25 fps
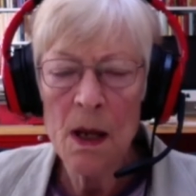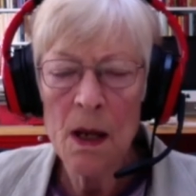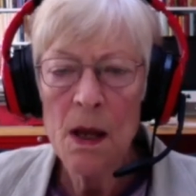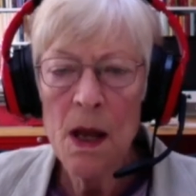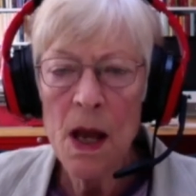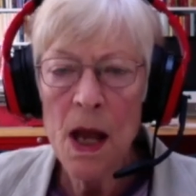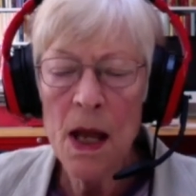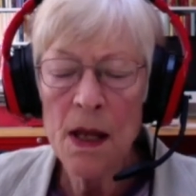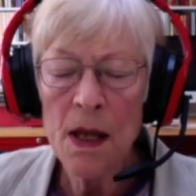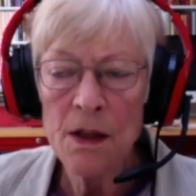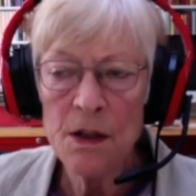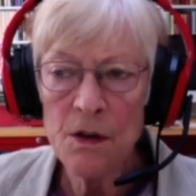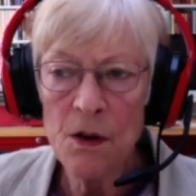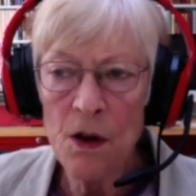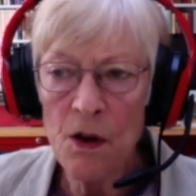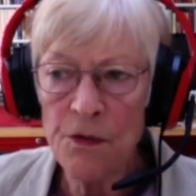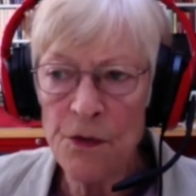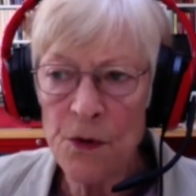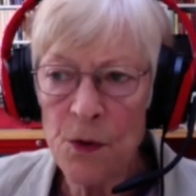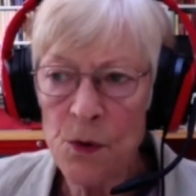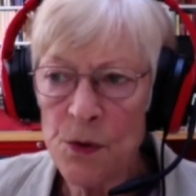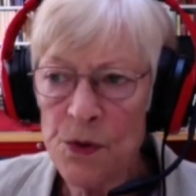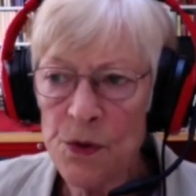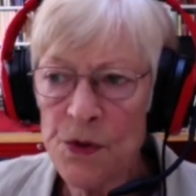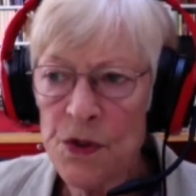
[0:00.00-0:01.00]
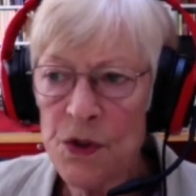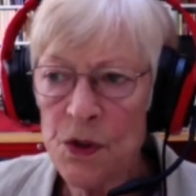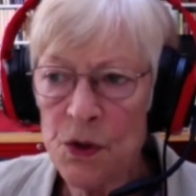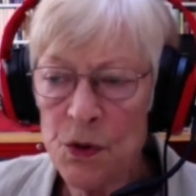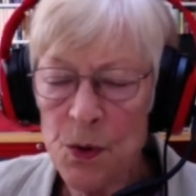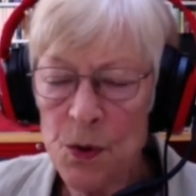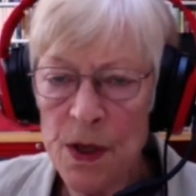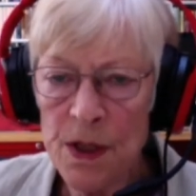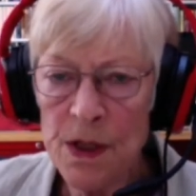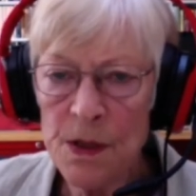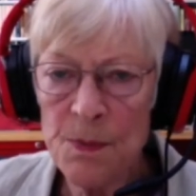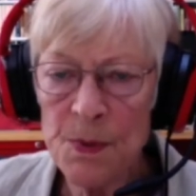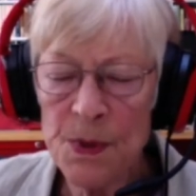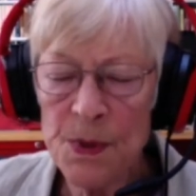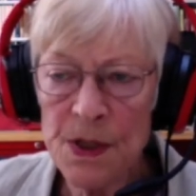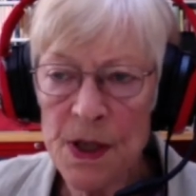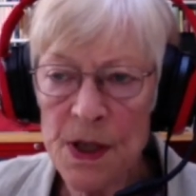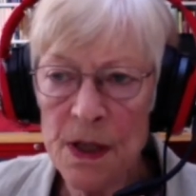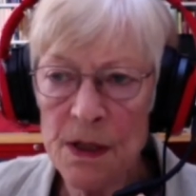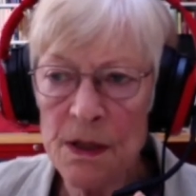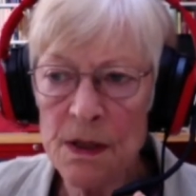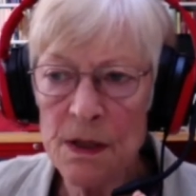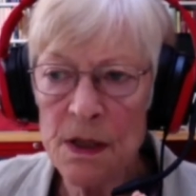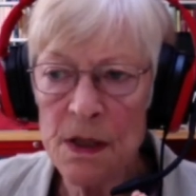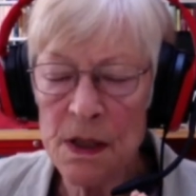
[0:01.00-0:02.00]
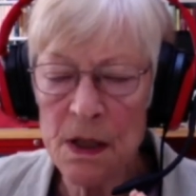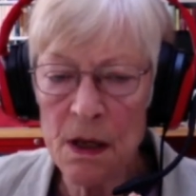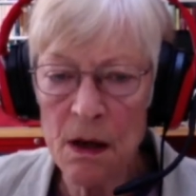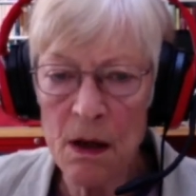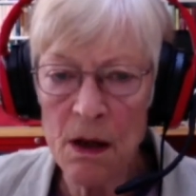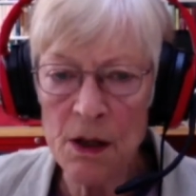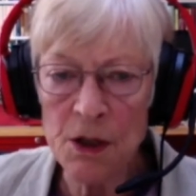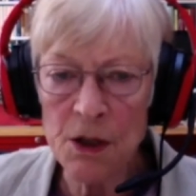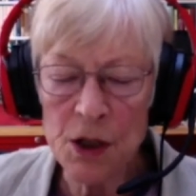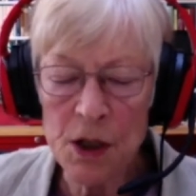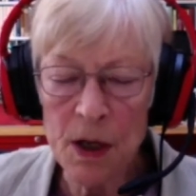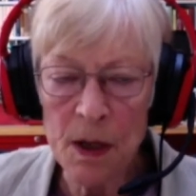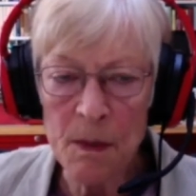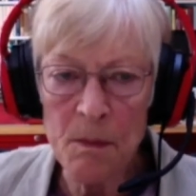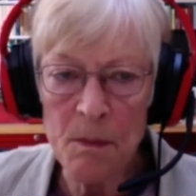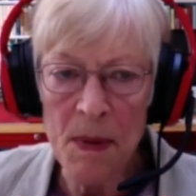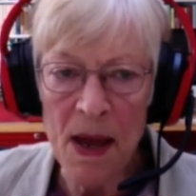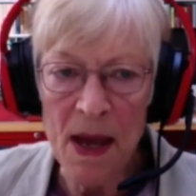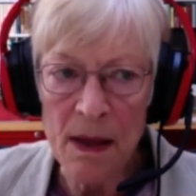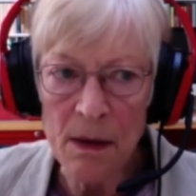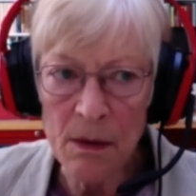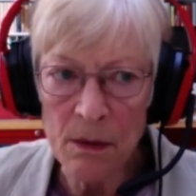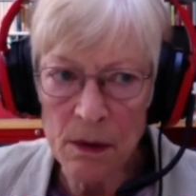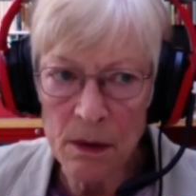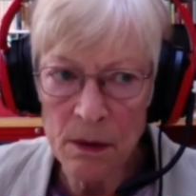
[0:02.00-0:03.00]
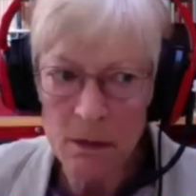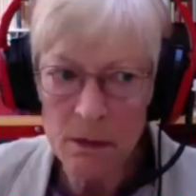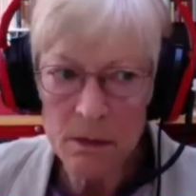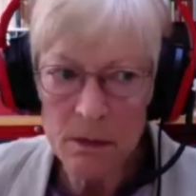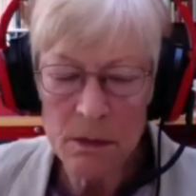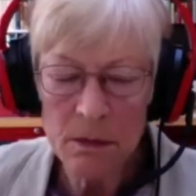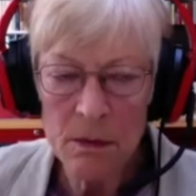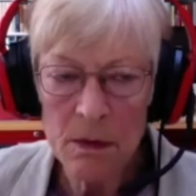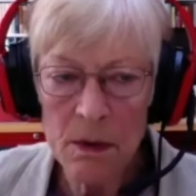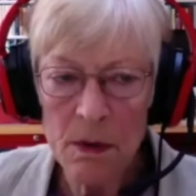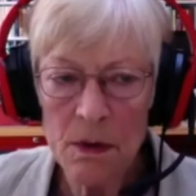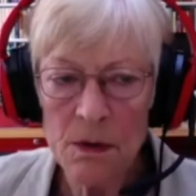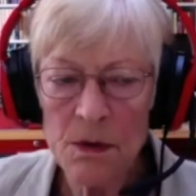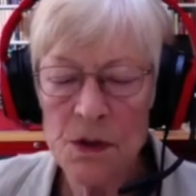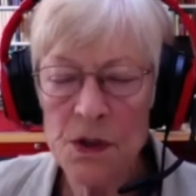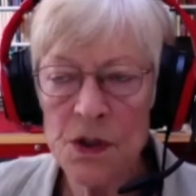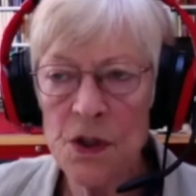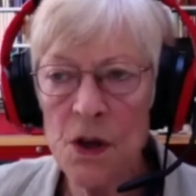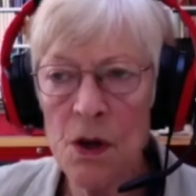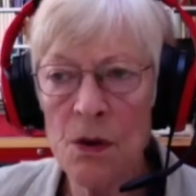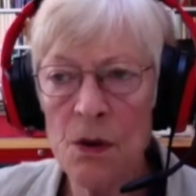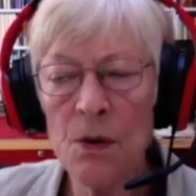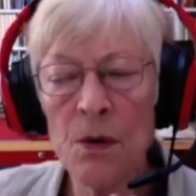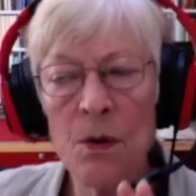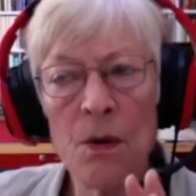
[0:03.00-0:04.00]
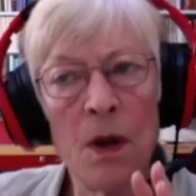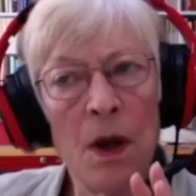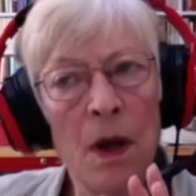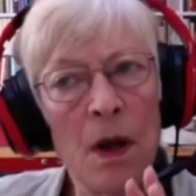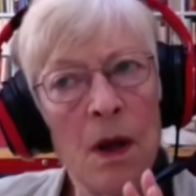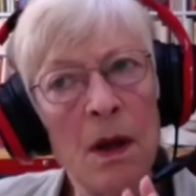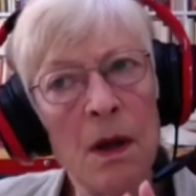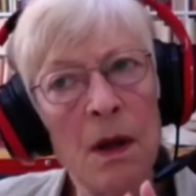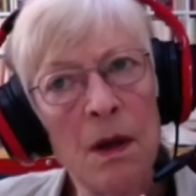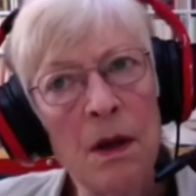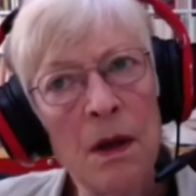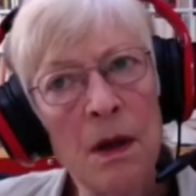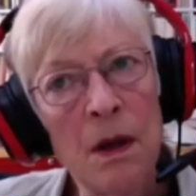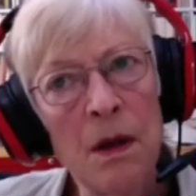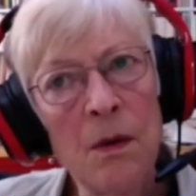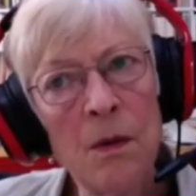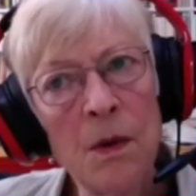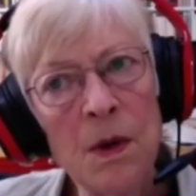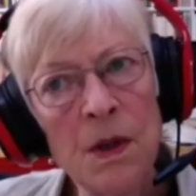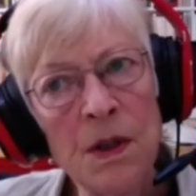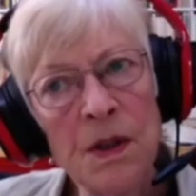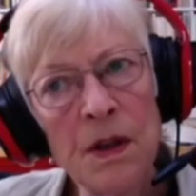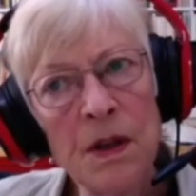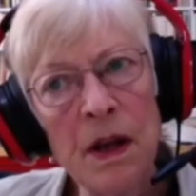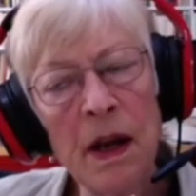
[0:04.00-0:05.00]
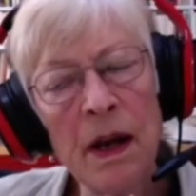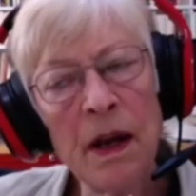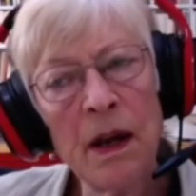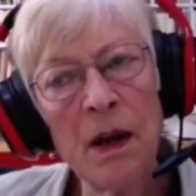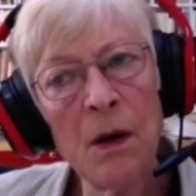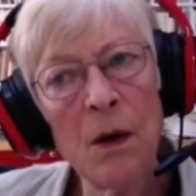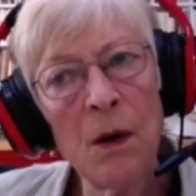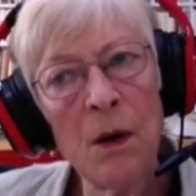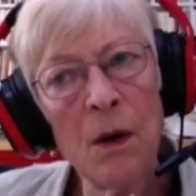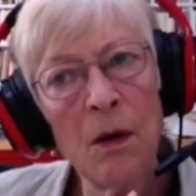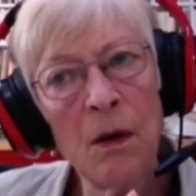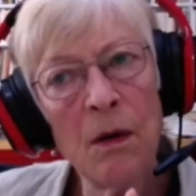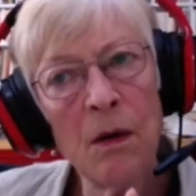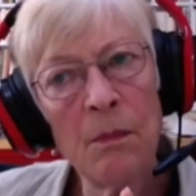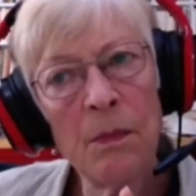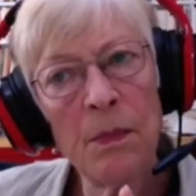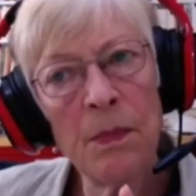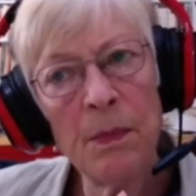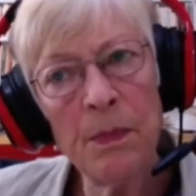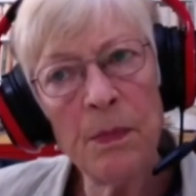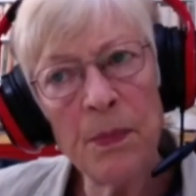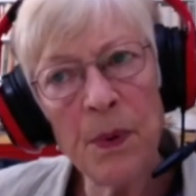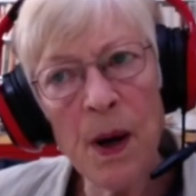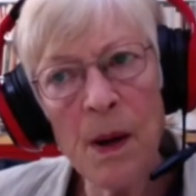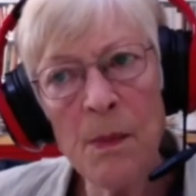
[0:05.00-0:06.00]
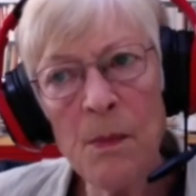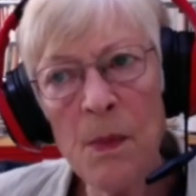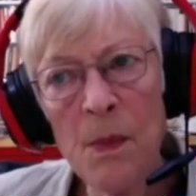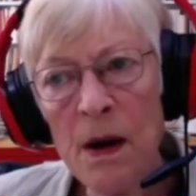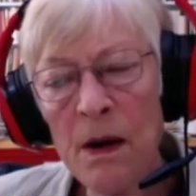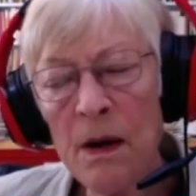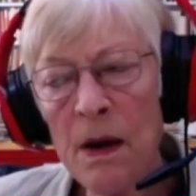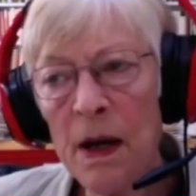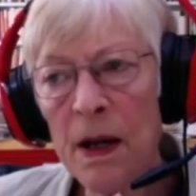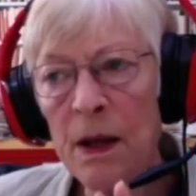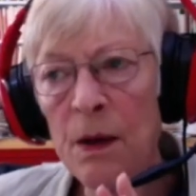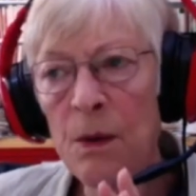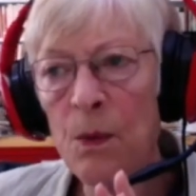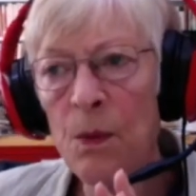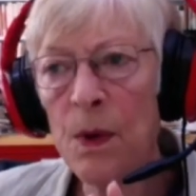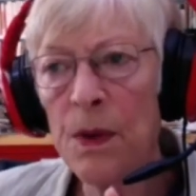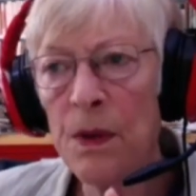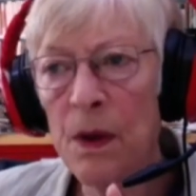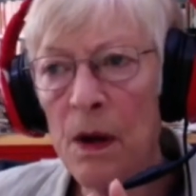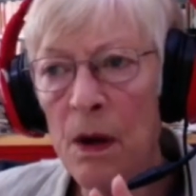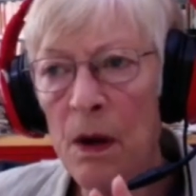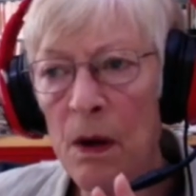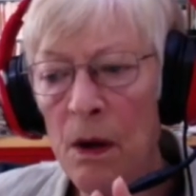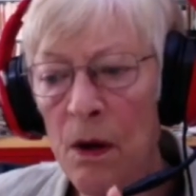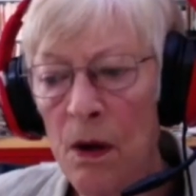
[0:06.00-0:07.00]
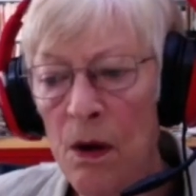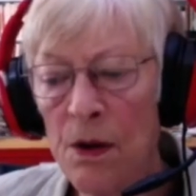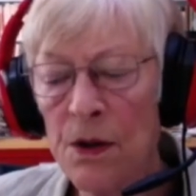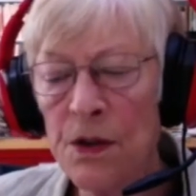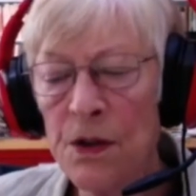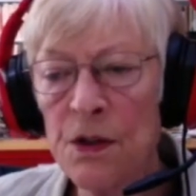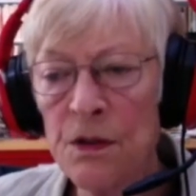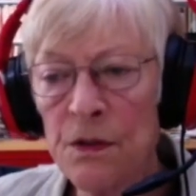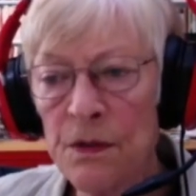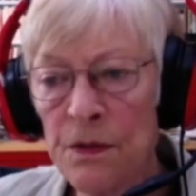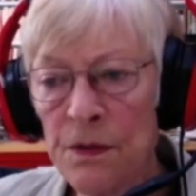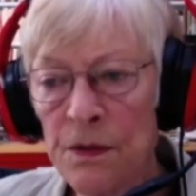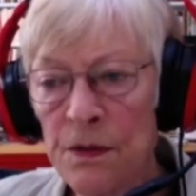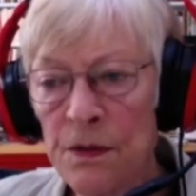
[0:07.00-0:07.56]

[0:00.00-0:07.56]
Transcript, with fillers: And of course, the 20% is largely male. So here we're dealing primarily with a lot of